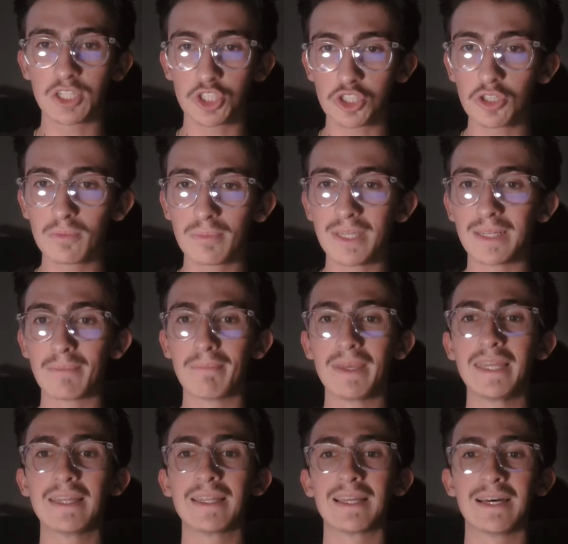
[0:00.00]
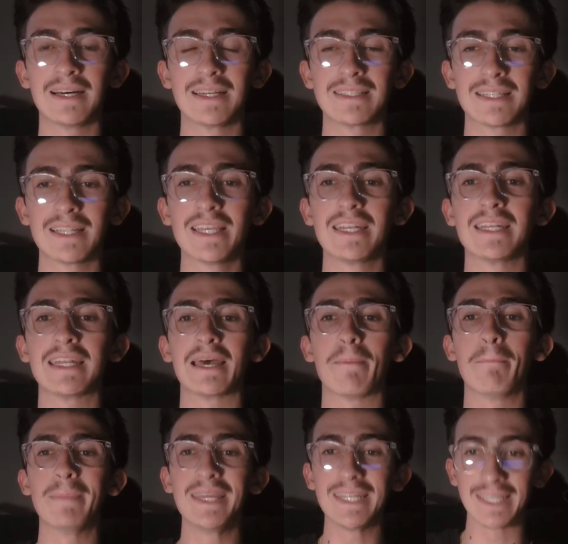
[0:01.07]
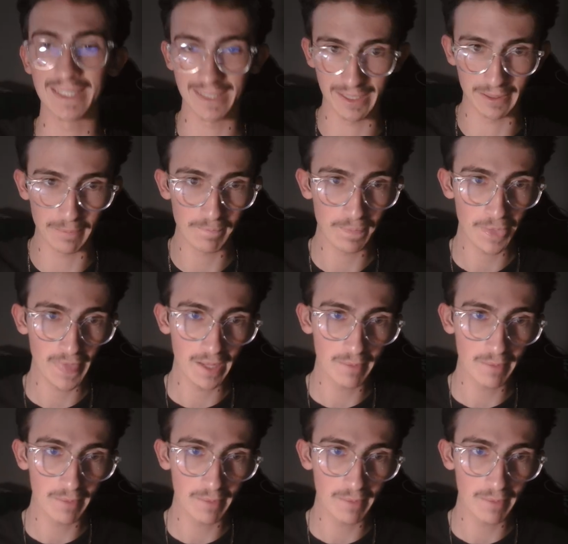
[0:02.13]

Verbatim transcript: that should be deme- uh, deleted immediately.